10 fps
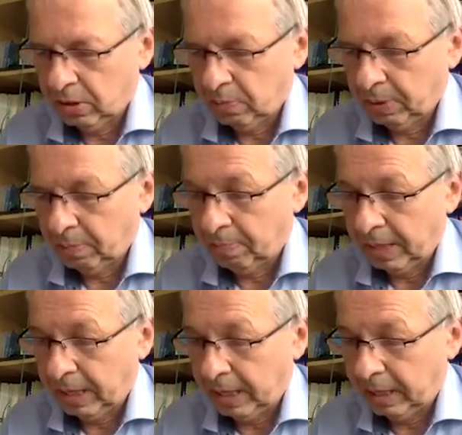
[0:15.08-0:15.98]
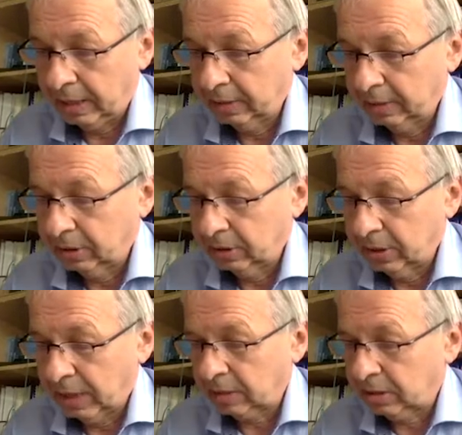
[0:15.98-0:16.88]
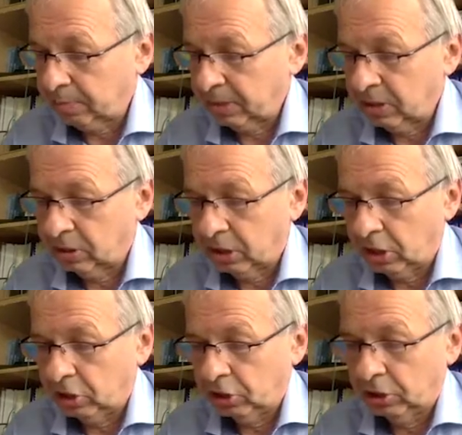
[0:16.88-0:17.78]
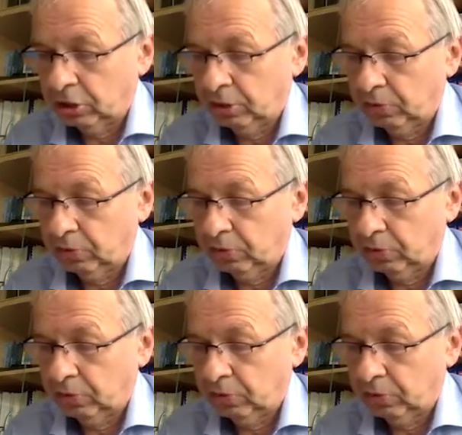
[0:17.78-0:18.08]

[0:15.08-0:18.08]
prepare the next presentation,